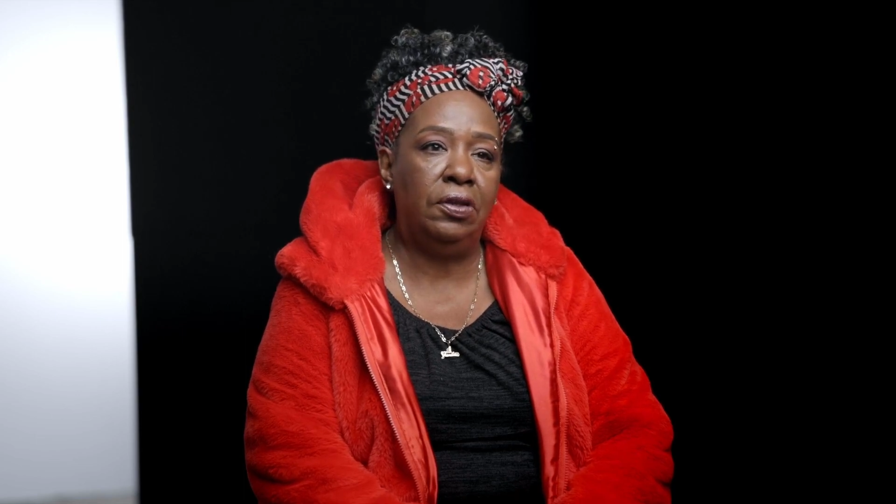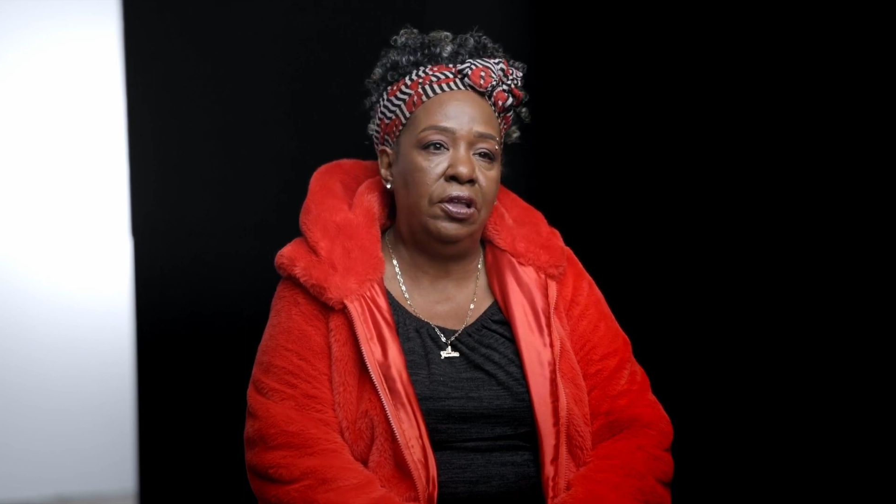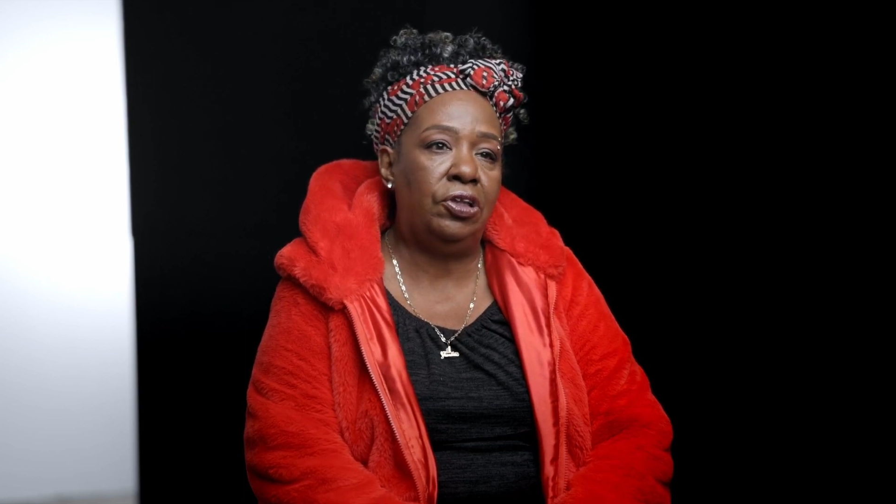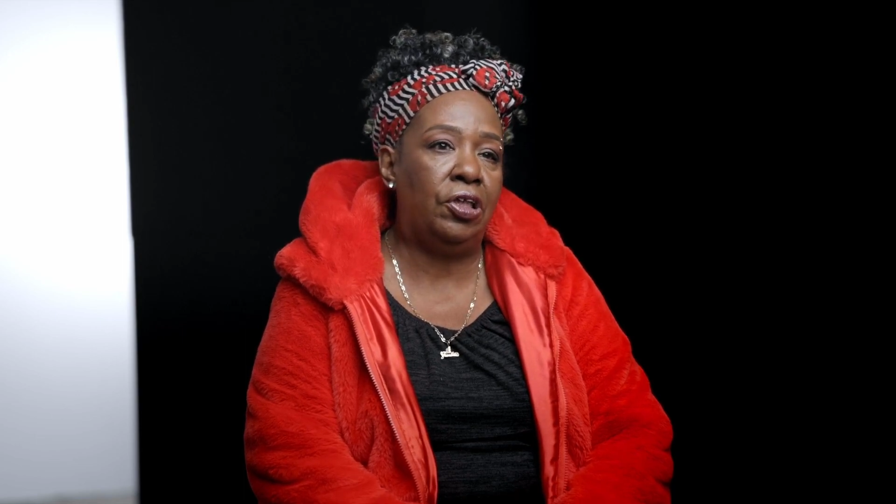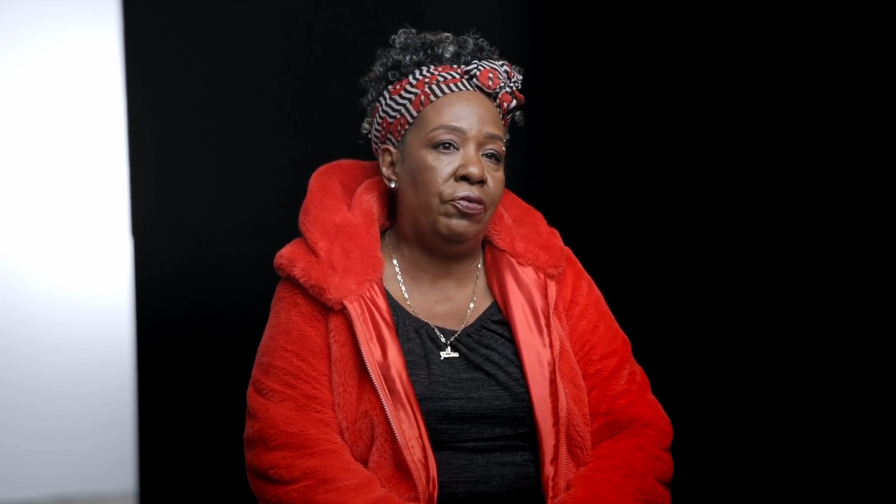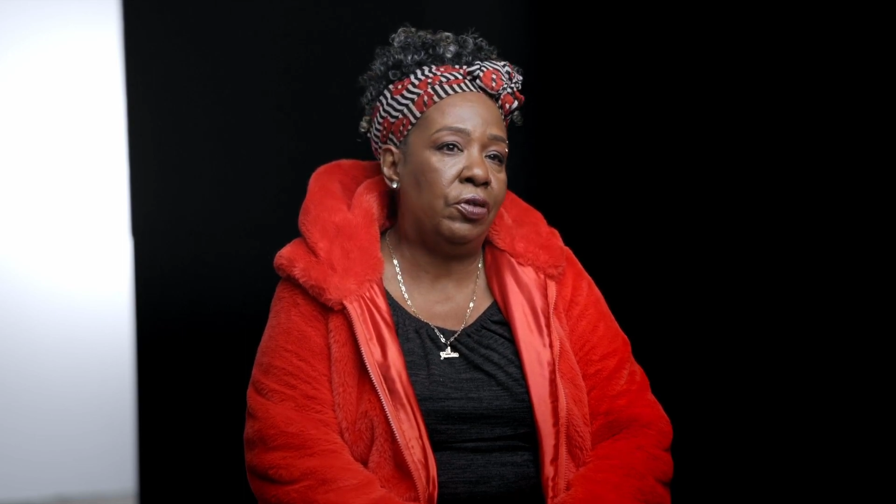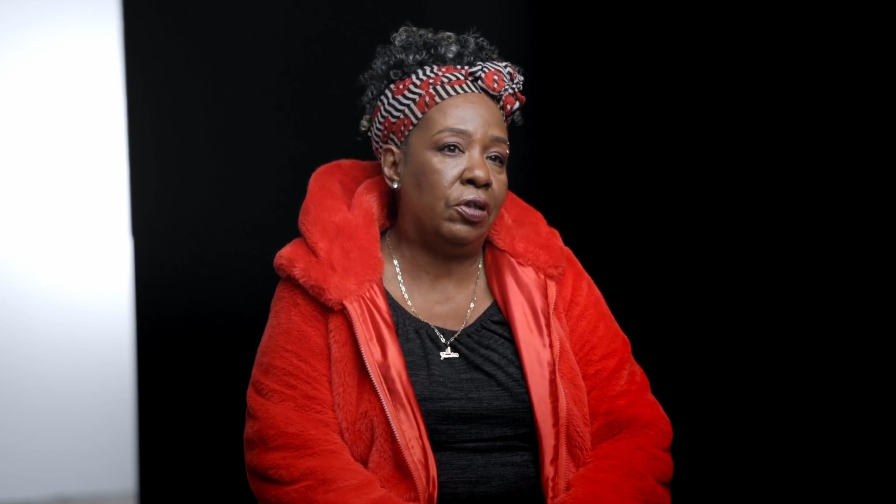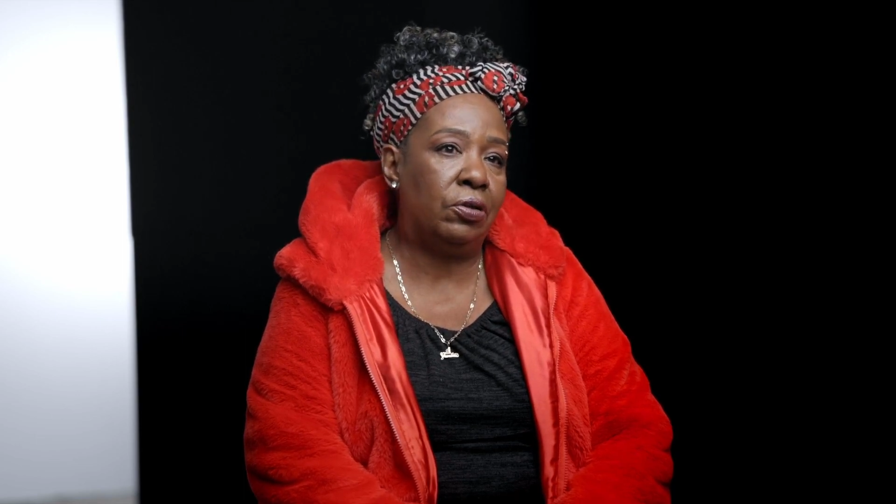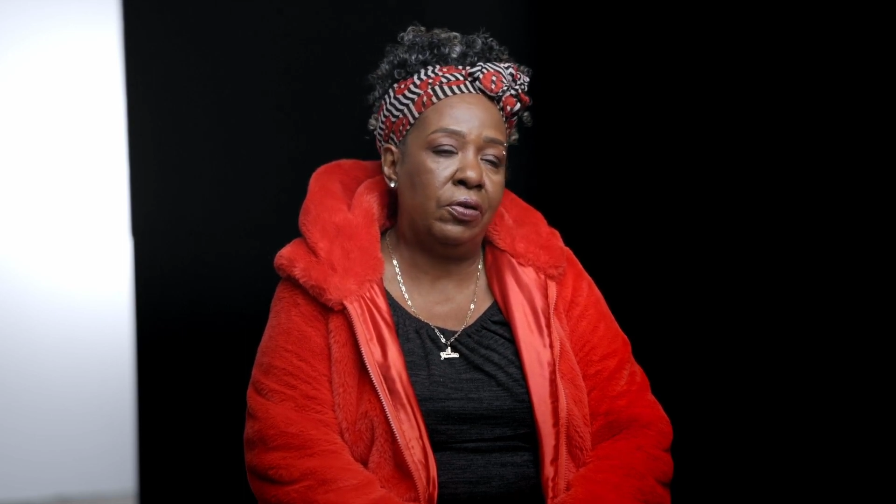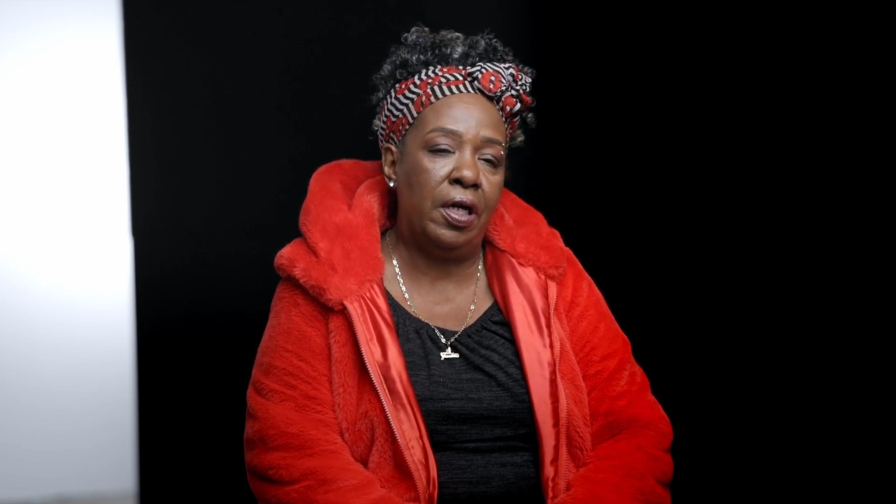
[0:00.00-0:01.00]
we
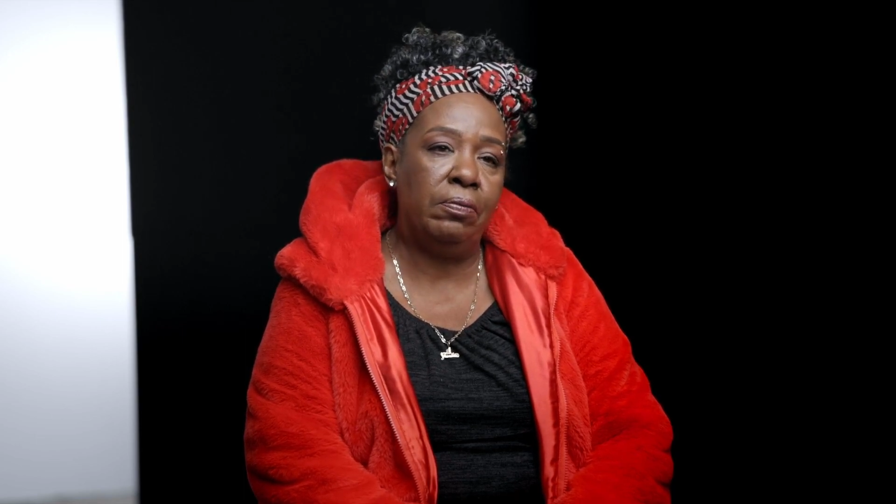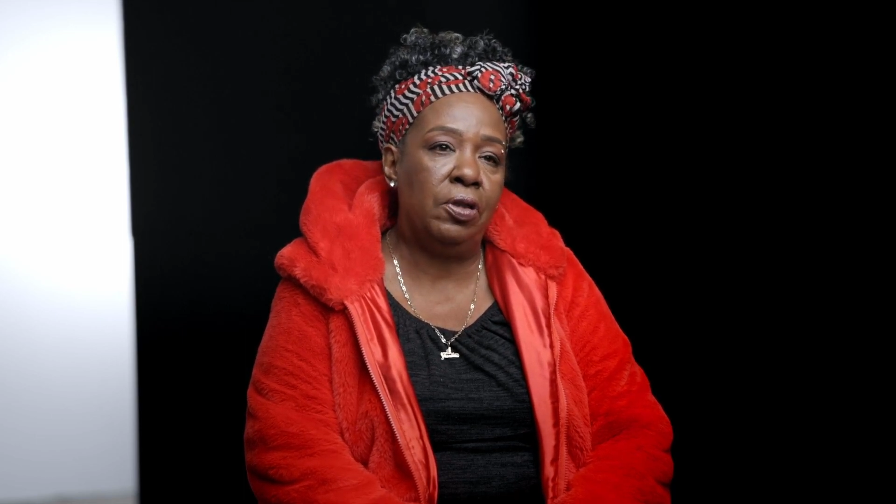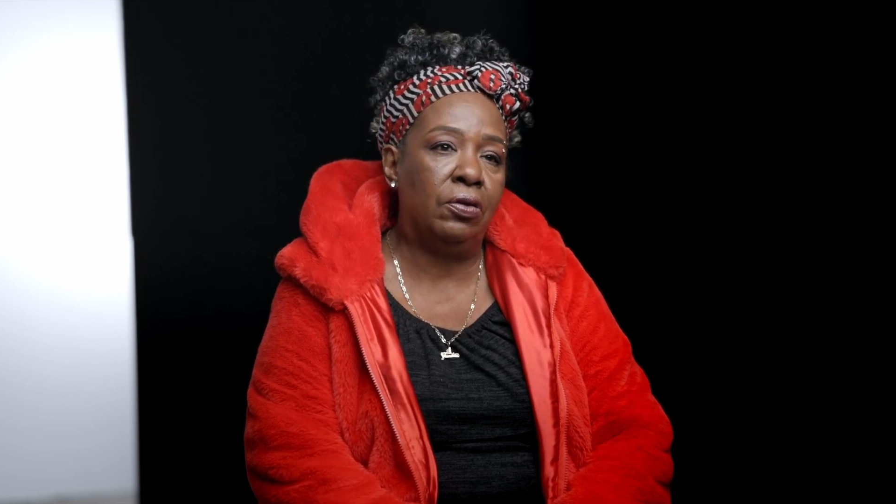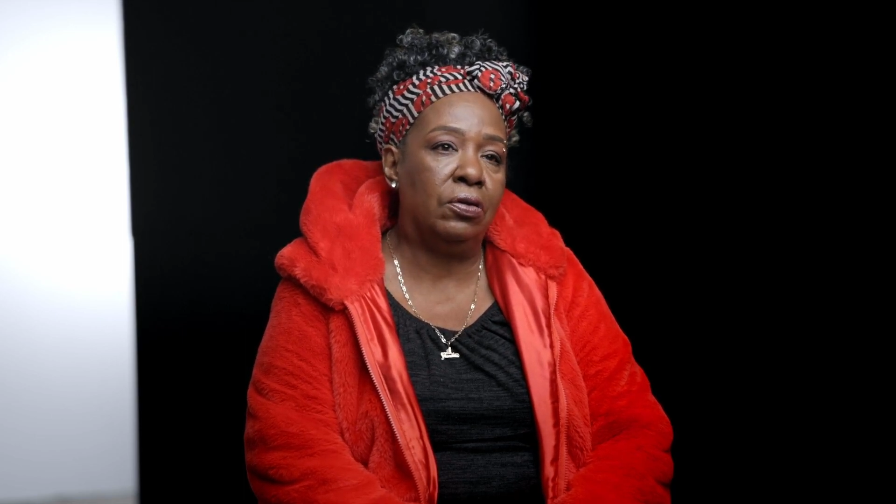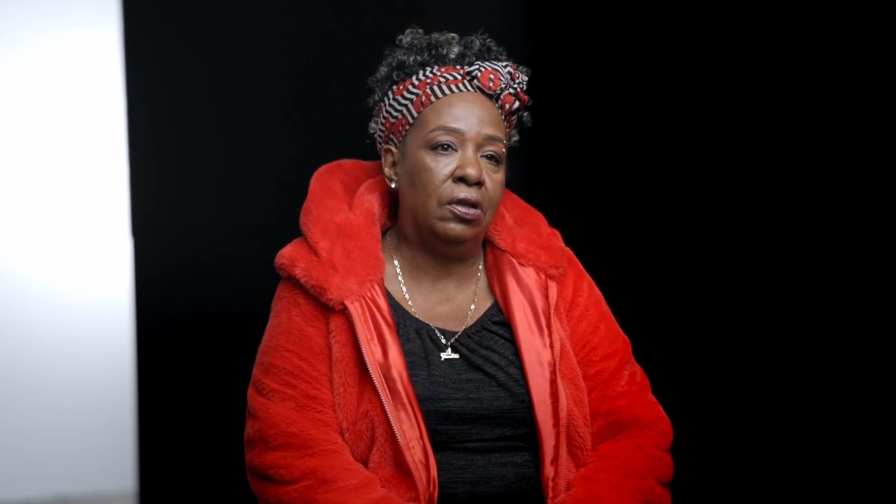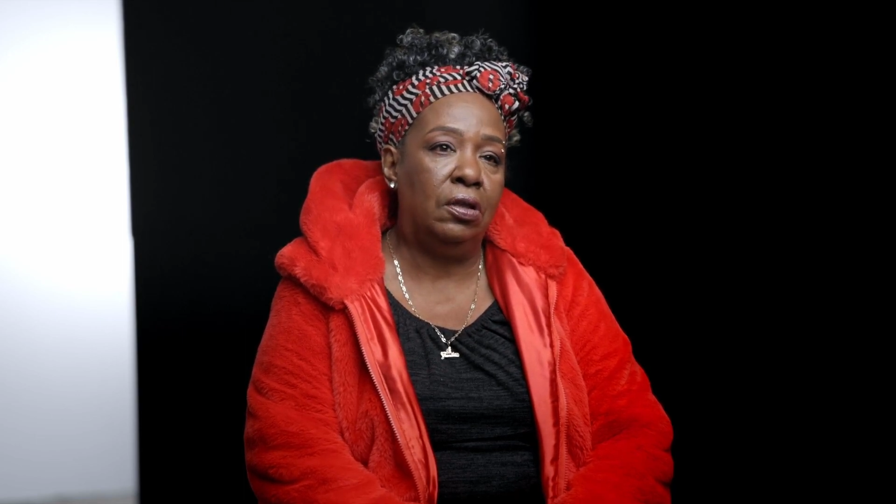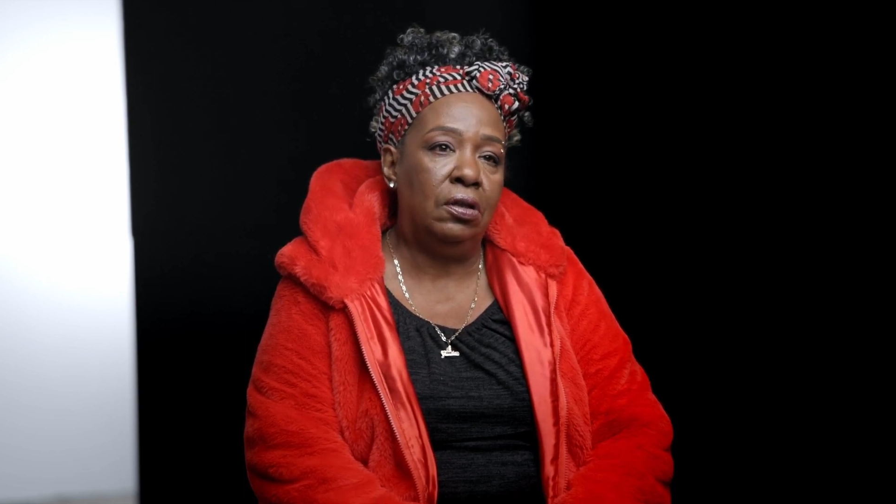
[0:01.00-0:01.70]
distribute it to them because